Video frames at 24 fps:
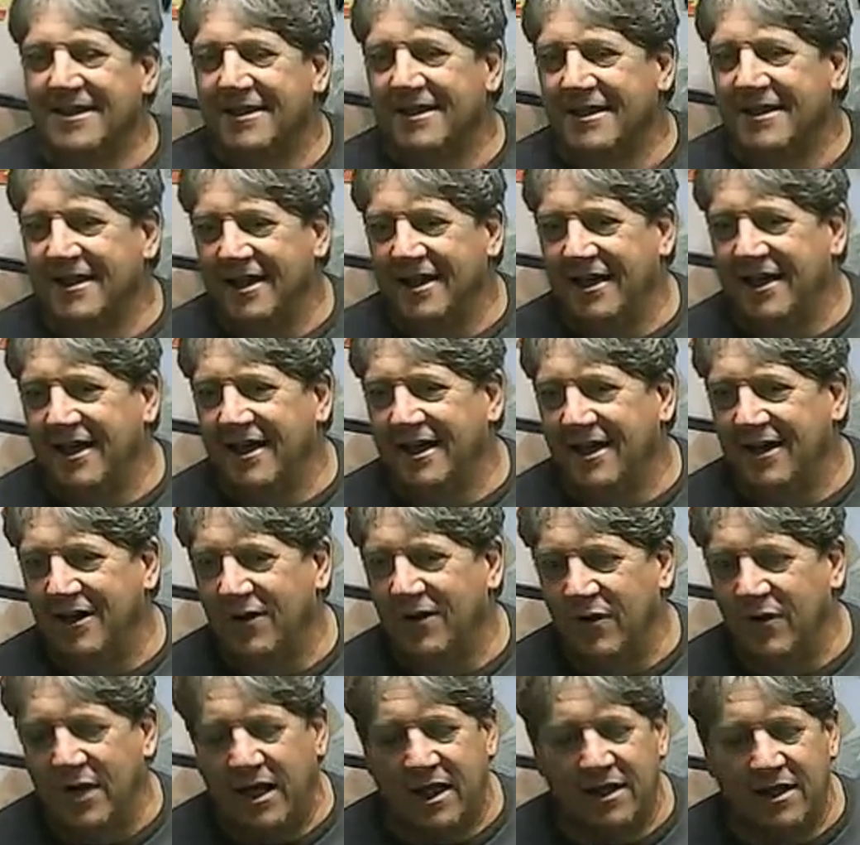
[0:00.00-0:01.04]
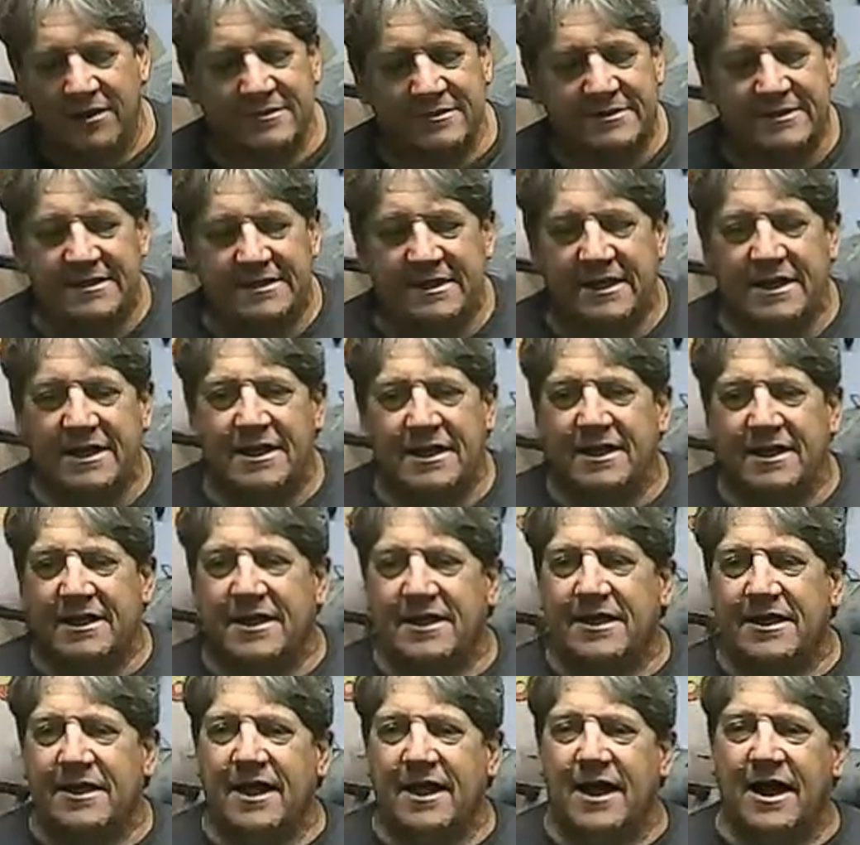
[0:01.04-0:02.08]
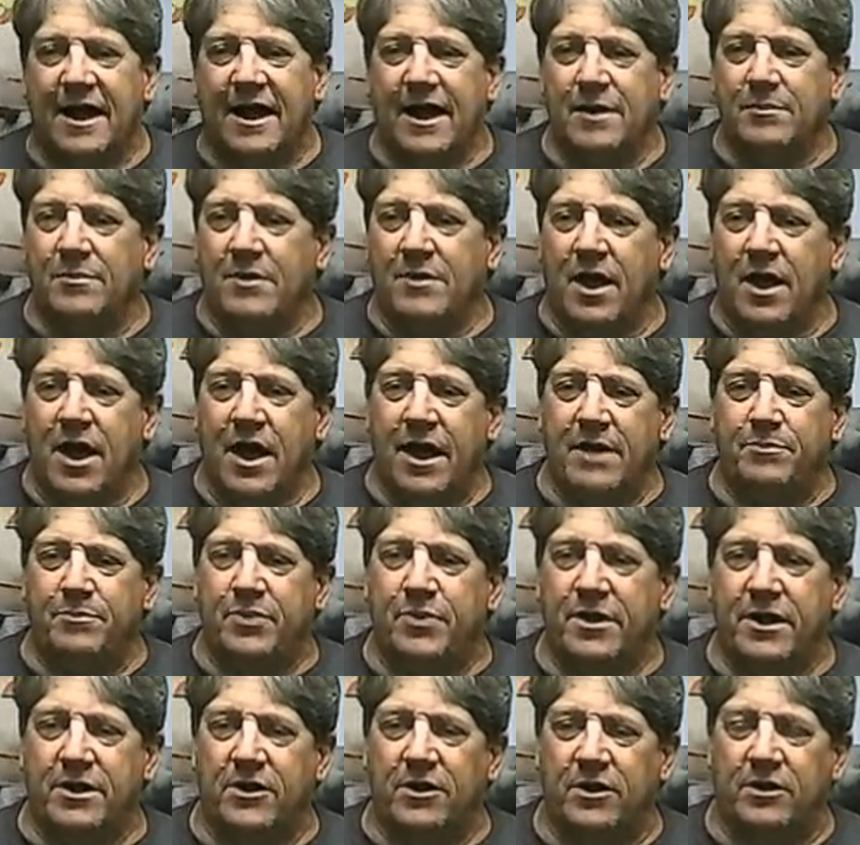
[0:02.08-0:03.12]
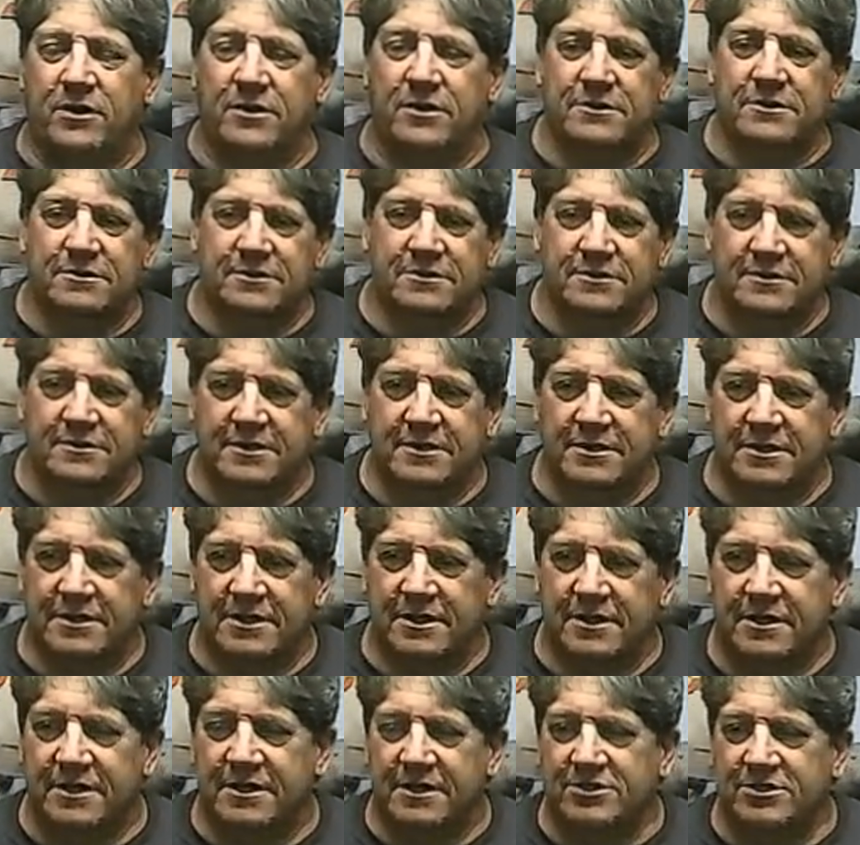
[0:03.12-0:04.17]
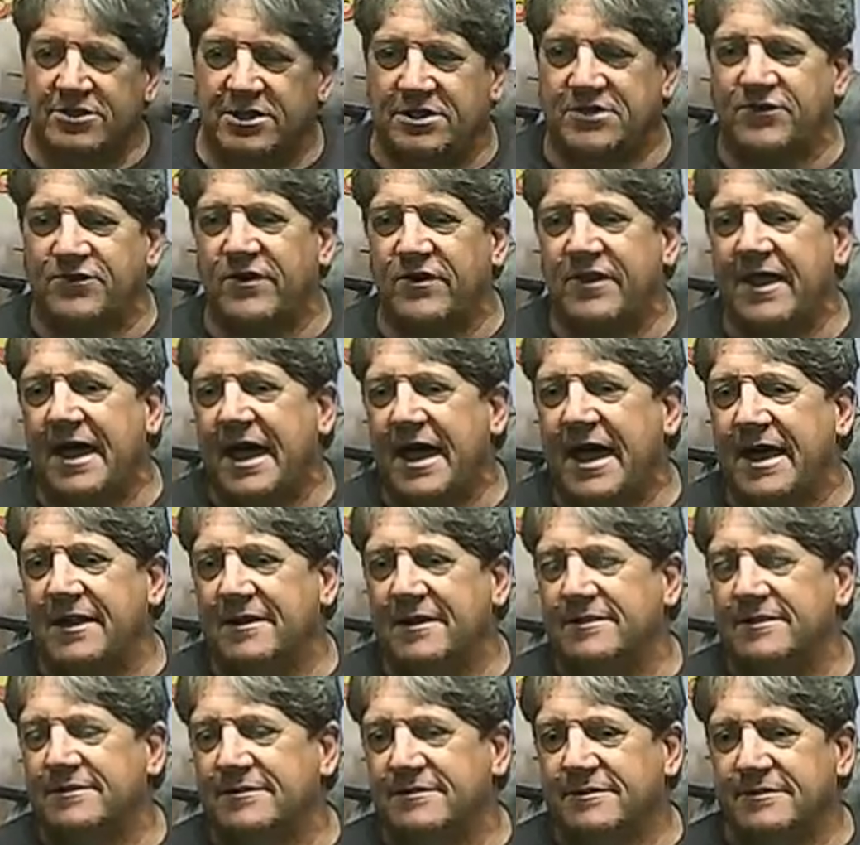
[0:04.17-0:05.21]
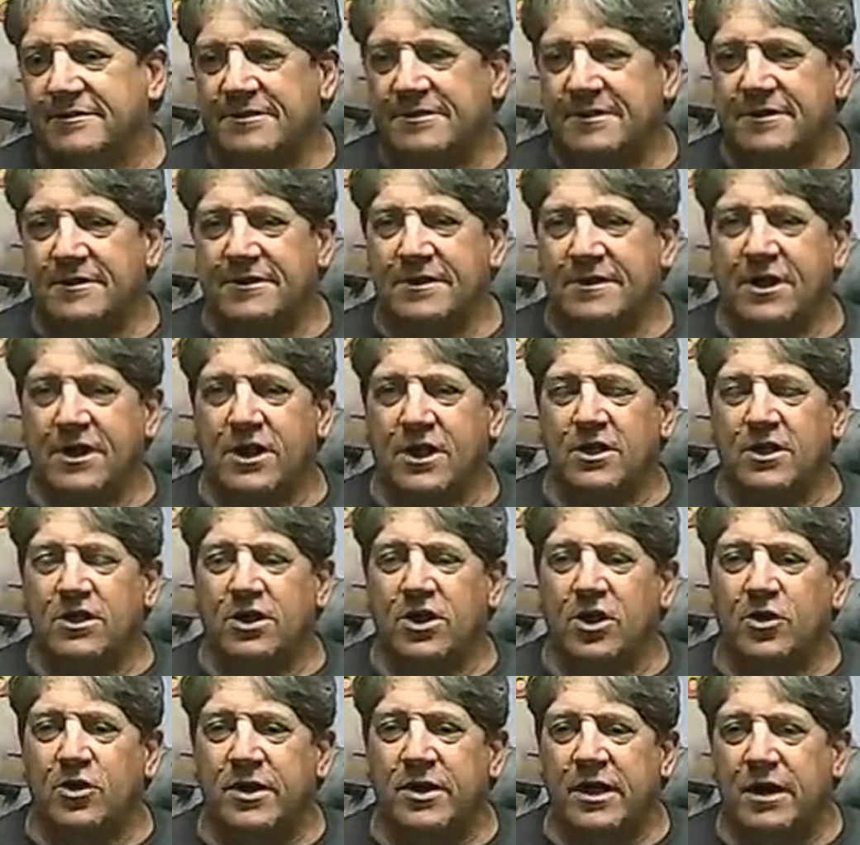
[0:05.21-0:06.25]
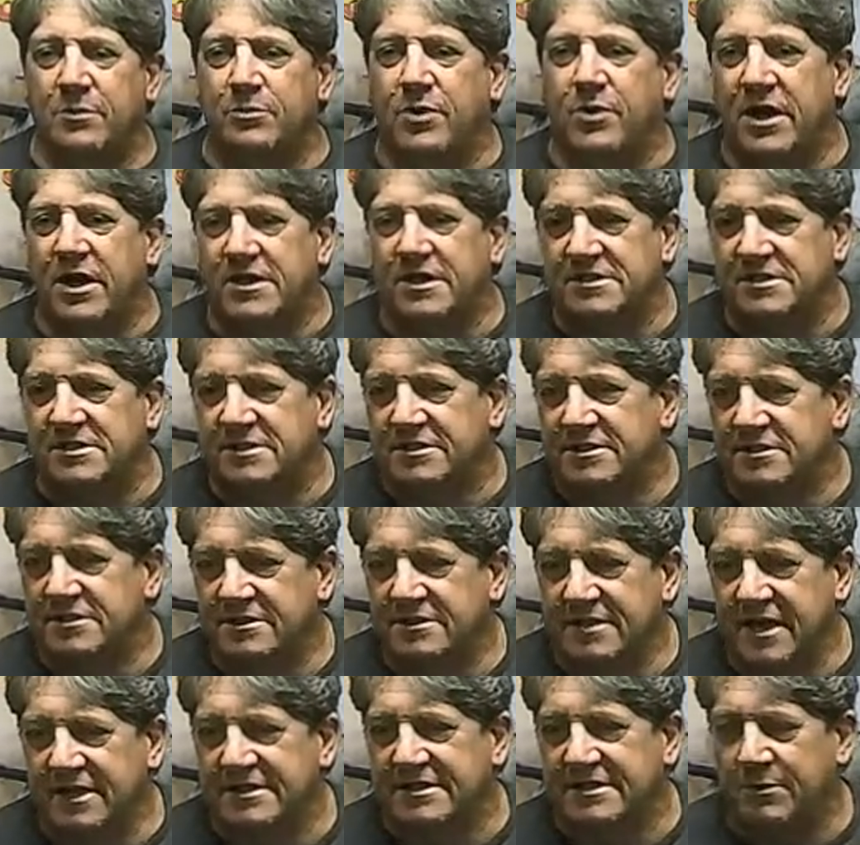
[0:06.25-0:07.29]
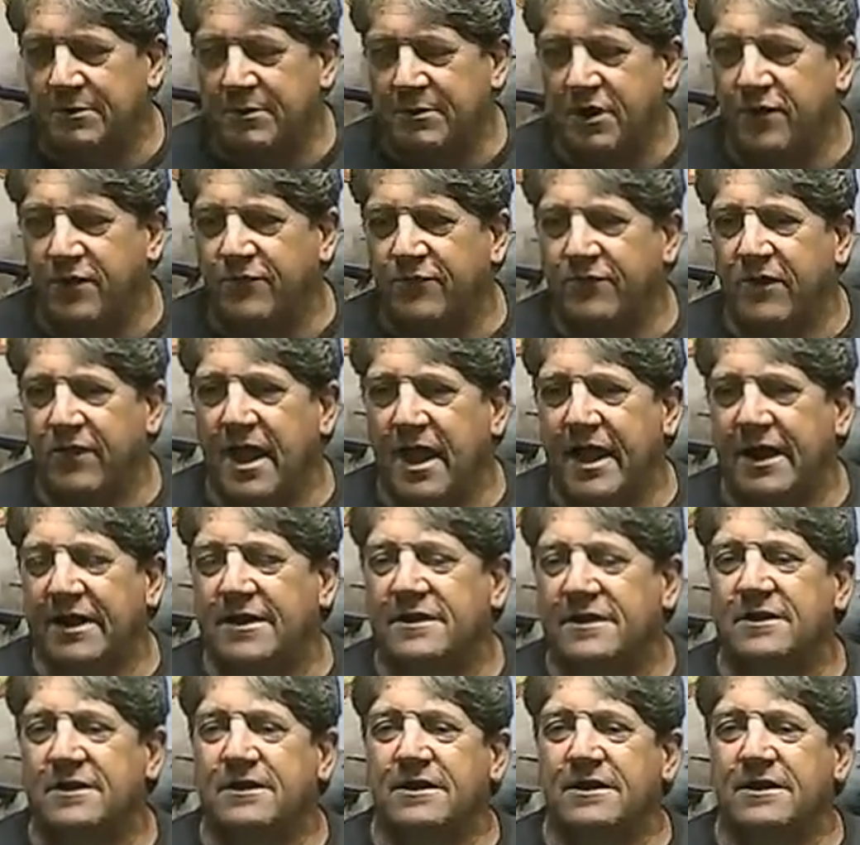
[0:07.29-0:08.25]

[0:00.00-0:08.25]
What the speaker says: oh, well. All right, Pickle. Just for that, you don't get a buzz next time we go flying.